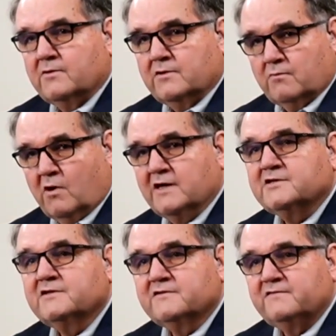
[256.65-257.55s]
you're
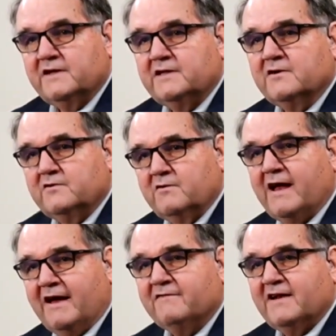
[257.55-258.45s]
watching this video, you
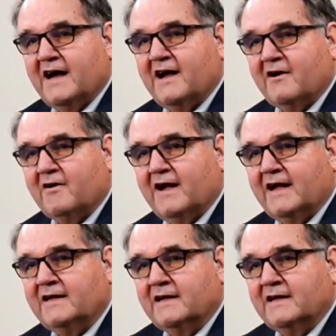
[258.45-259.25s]
have an IRA